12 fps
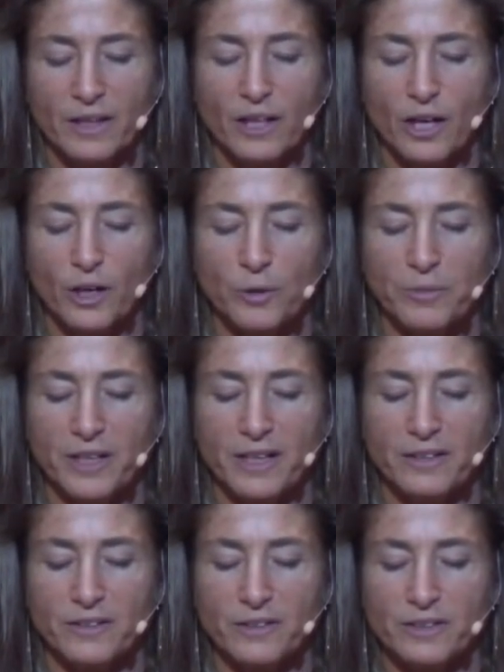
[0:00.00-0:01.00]
Carmen
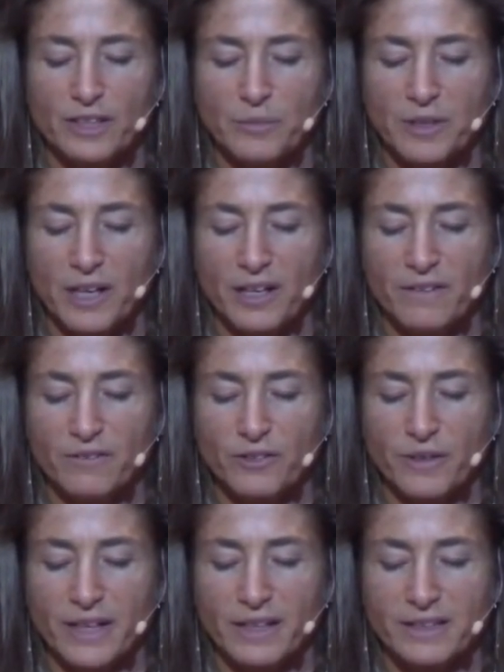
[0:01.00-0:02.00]
enters some kind of
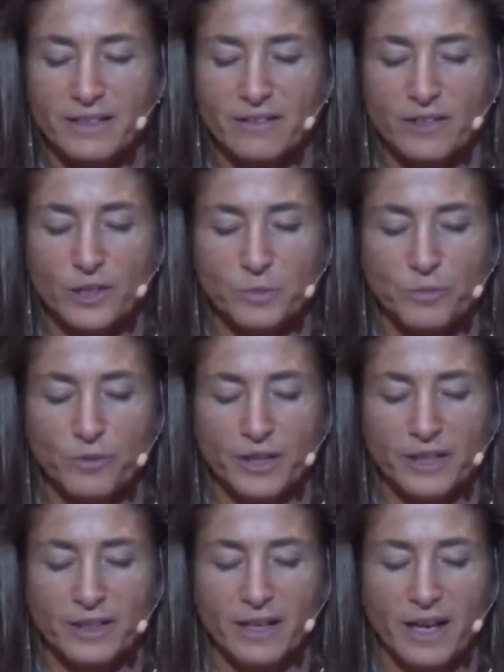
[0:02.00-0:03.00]
trance at this
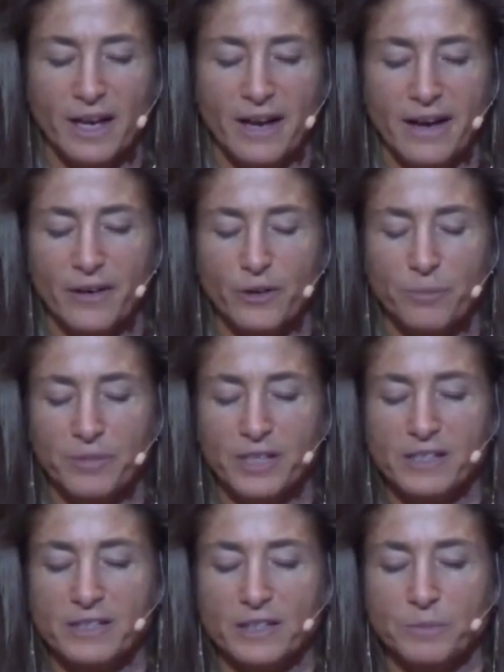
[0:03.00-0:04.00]
point, and her
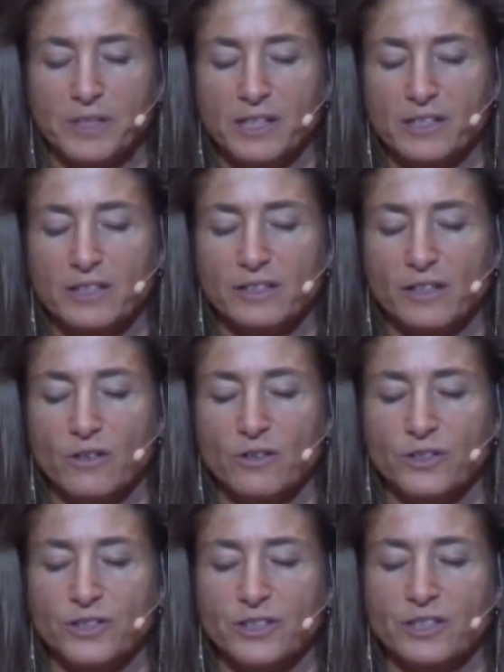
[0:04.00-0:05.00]
pe- speech
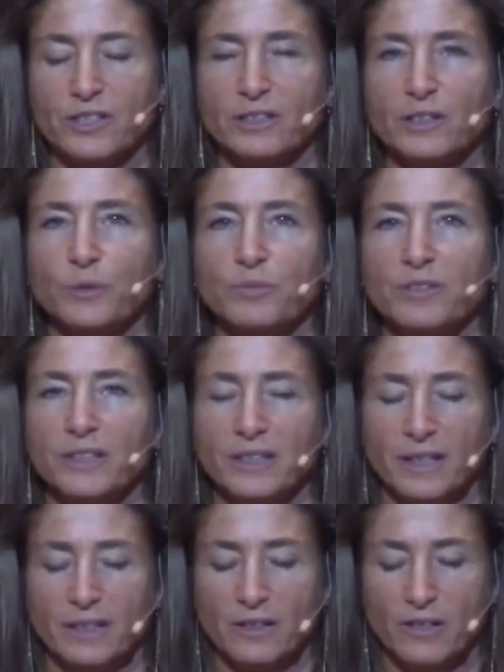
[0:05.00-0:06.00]
slows to deliberate
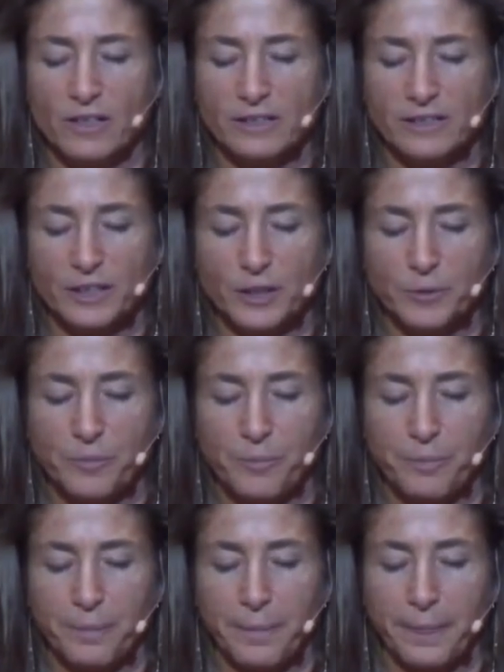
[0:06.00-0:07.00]
and halting.
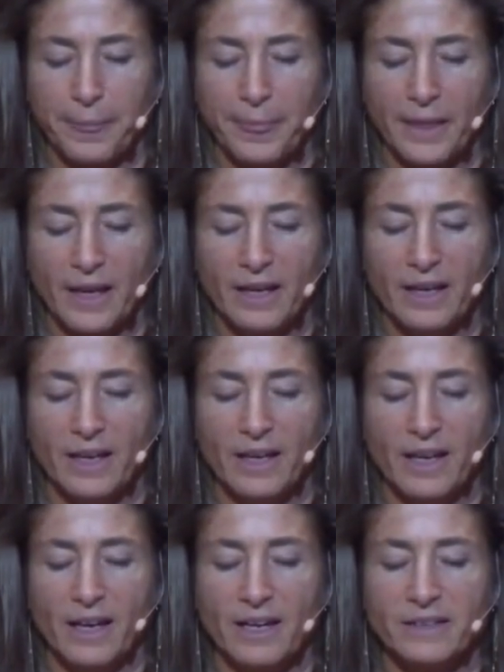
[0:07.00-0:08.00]

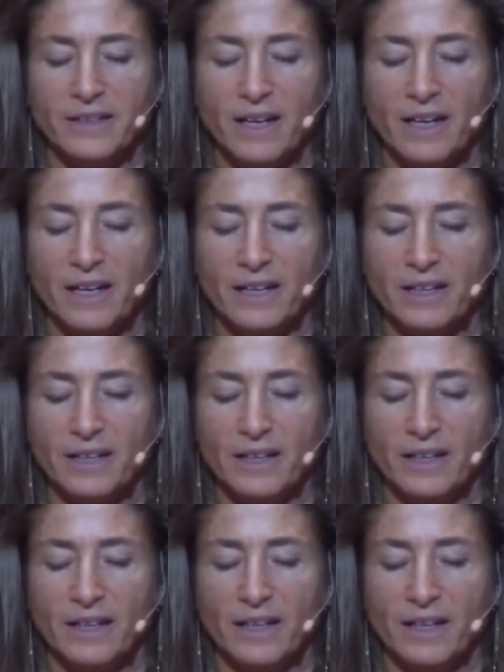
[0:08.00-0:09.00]
And I
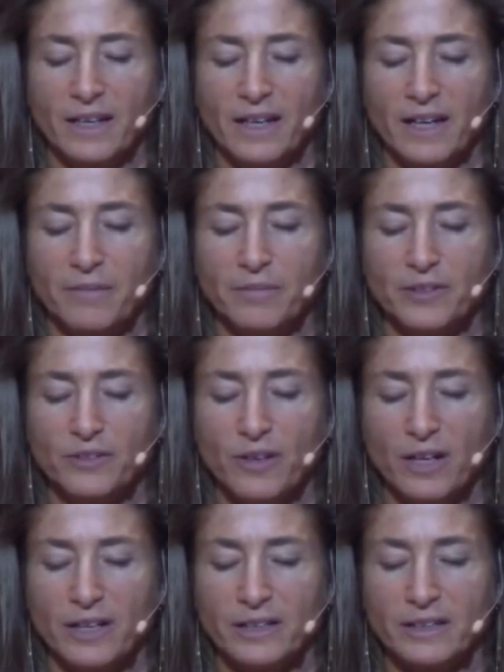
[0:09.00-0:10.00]
have been
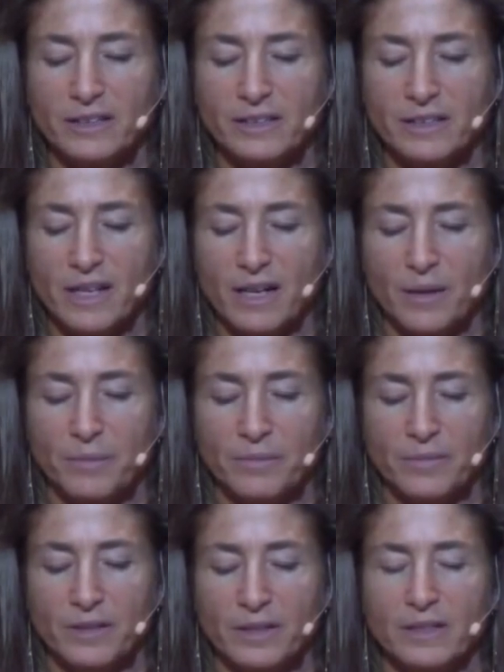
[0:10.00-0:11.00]
trying to stop
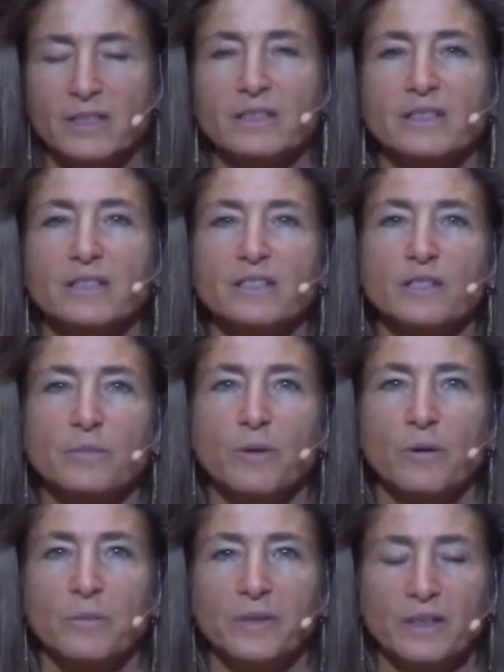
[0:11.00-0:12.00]
since the
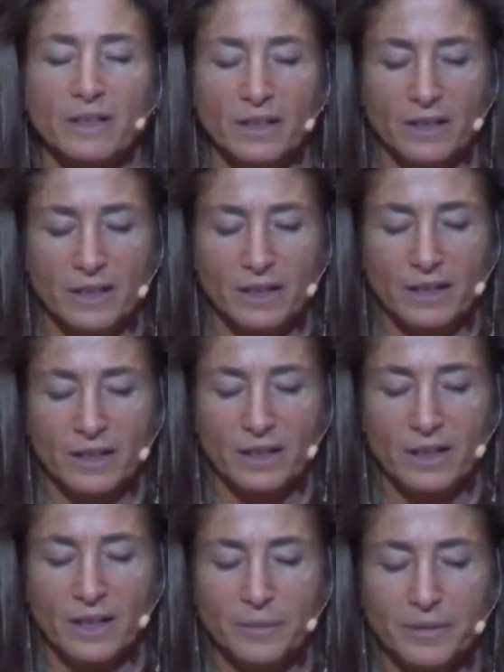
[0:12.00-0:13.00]
moment
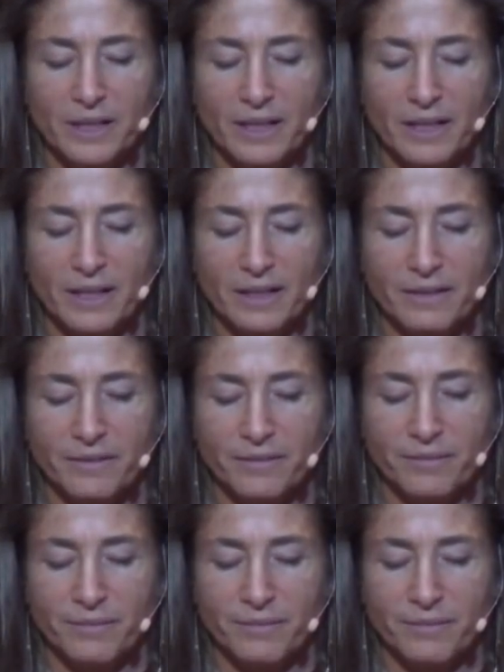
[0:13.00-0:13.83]
I began.